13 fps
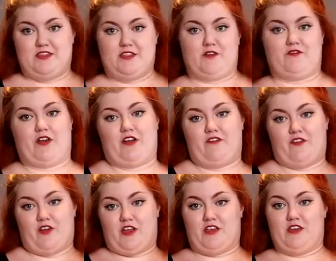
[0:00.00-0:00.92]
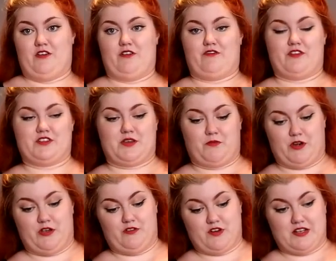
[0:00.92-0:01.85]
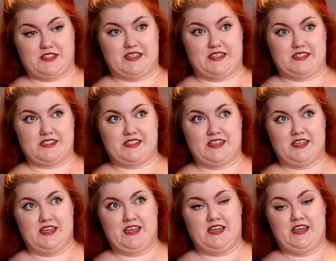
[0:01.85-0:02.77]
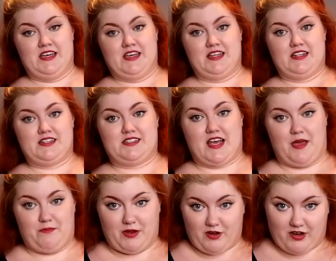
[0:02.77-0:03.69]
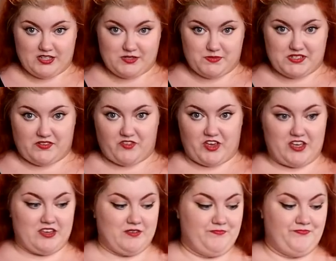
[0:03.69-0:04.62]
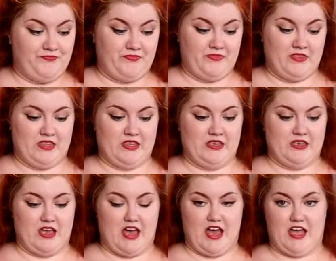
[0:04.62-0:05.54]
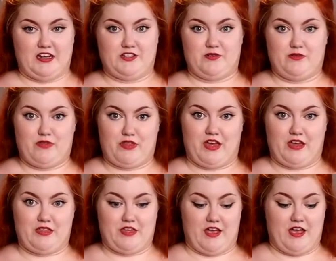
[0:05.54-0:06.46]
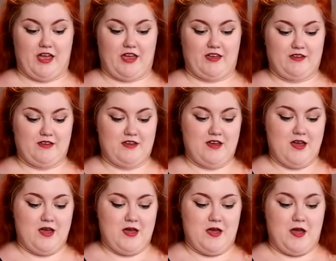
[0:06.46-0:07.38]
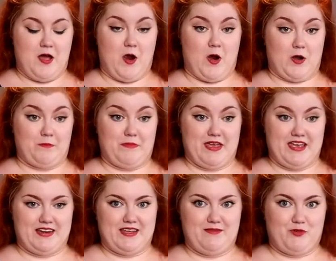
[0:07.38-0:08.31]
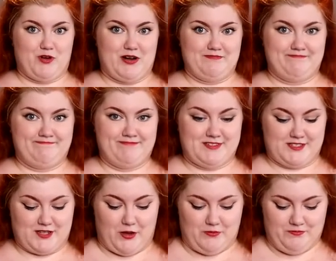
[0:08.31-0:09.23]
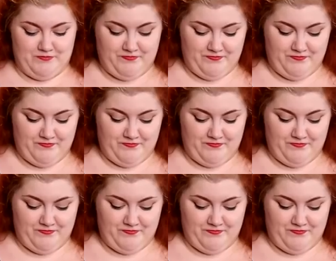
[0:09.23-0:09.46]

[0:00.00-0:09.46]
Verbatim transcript: they're very, very cute for someone who dresses time period specific. I don't think they are me anymore. So